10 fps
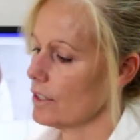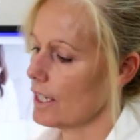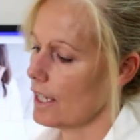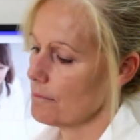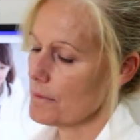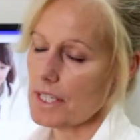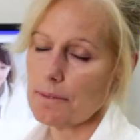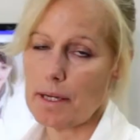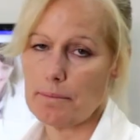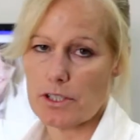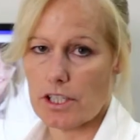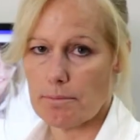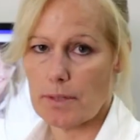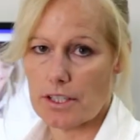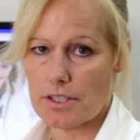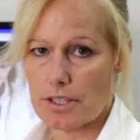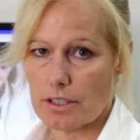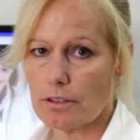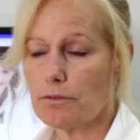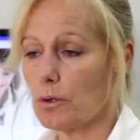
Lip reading: CPAP machine by yourself,